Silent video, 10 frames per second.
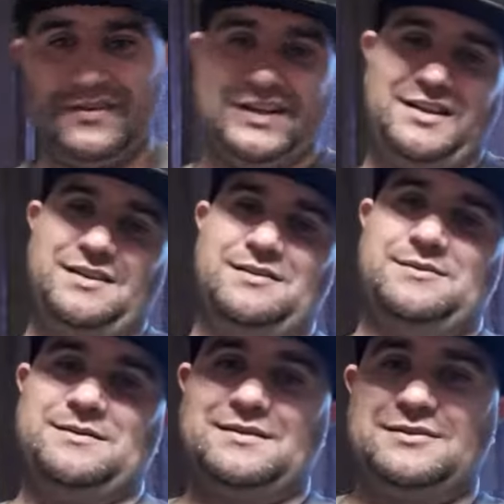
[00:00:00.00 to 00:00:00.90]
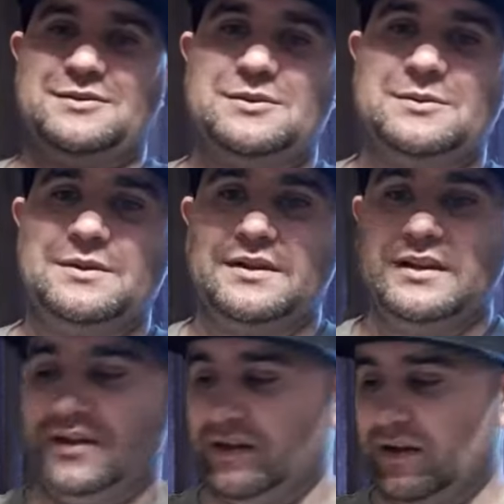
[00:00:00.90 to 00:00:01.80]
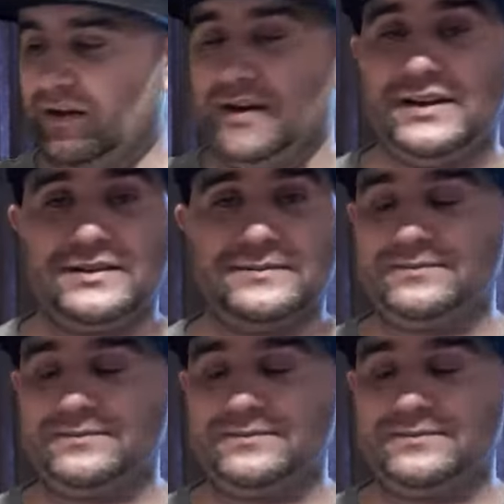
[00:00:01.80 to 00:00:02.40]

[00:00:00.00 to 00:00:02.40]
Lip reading: video. So, alright.